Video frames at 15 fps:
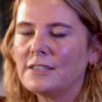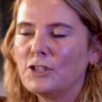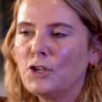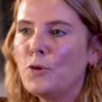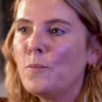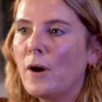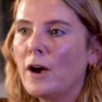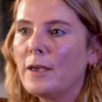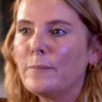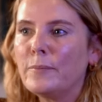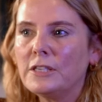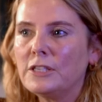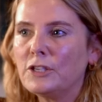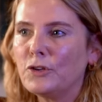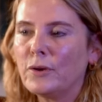You might
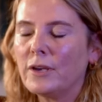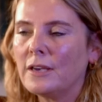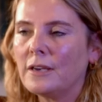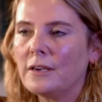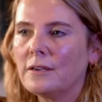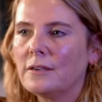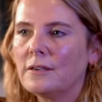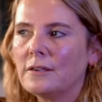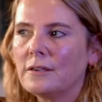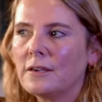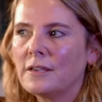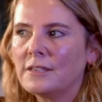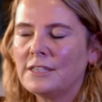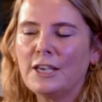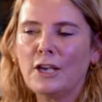be doing
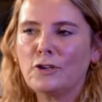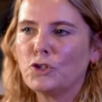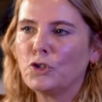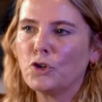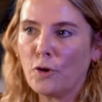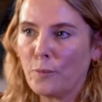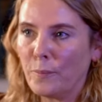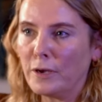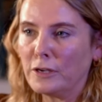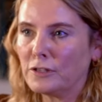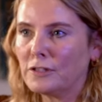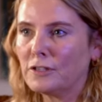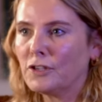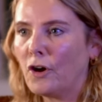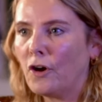a CEO's job most of
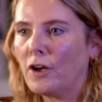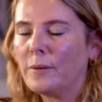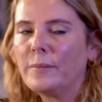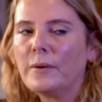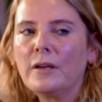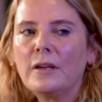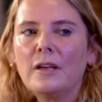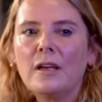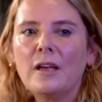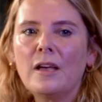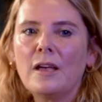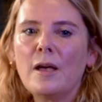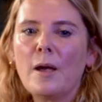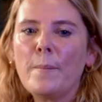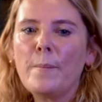the time,
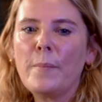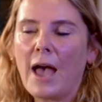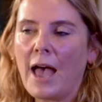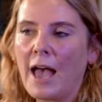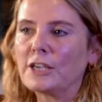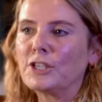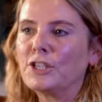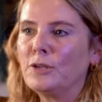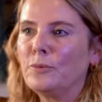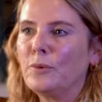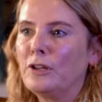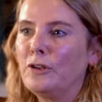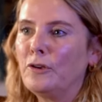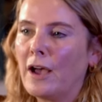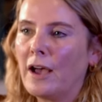but actually
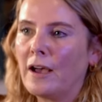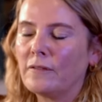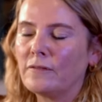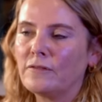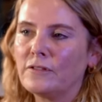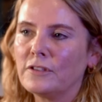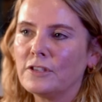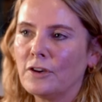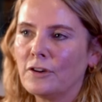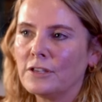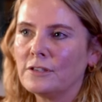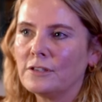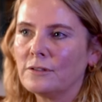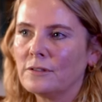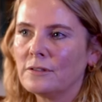when you have the
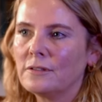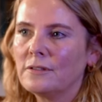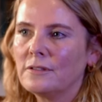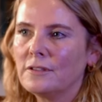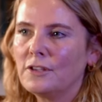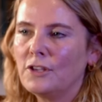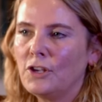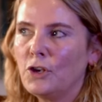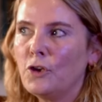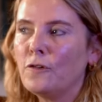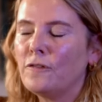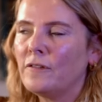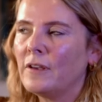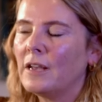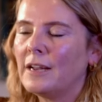title, you
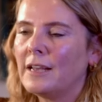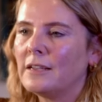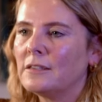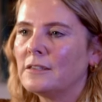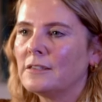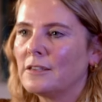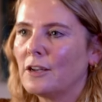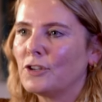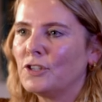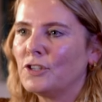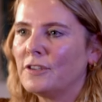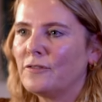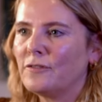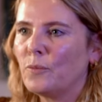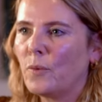feel it in such a
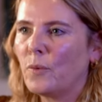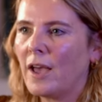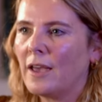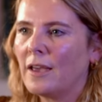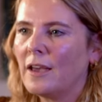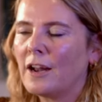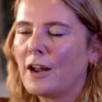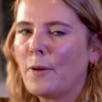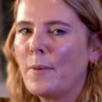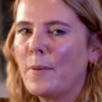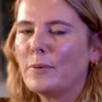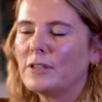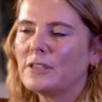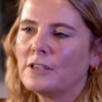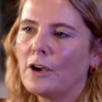different way. And I
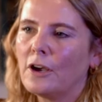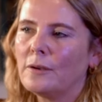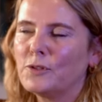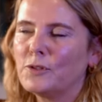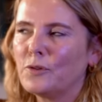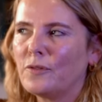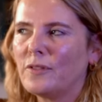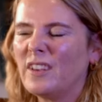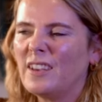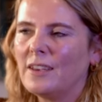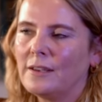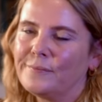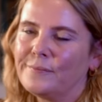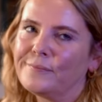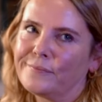remember at the time sort of
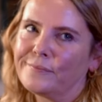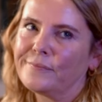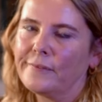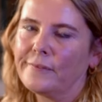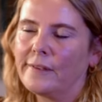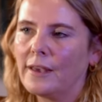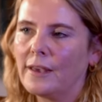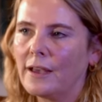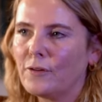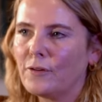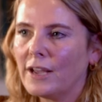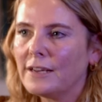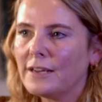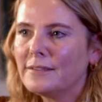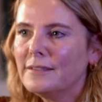thinking, yeah,
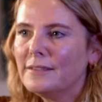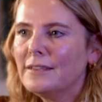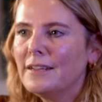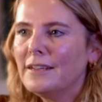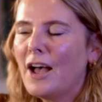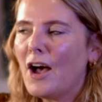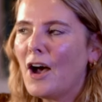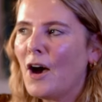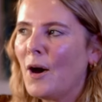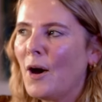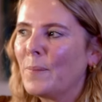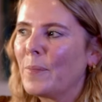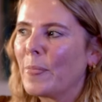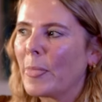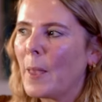right.
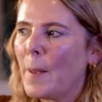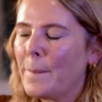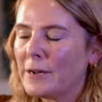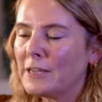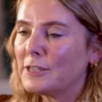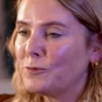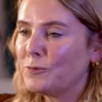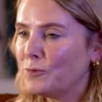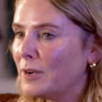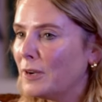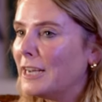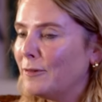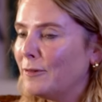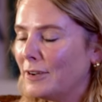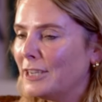But it's
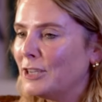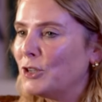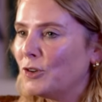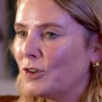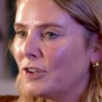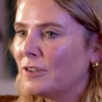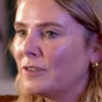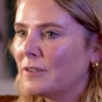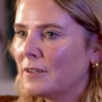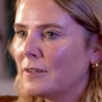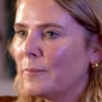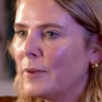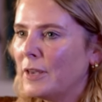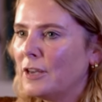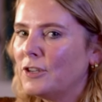really, really true,
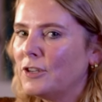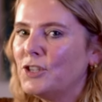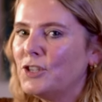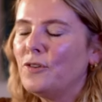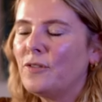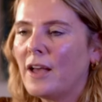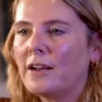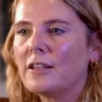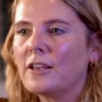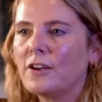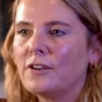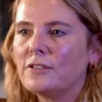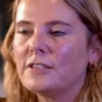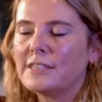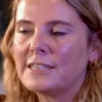because you then
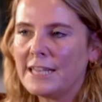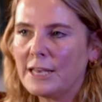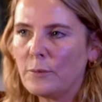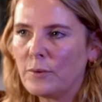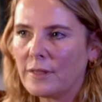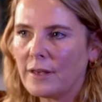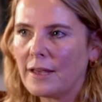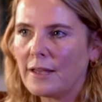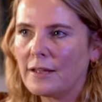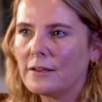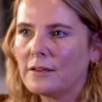go to sleep with it.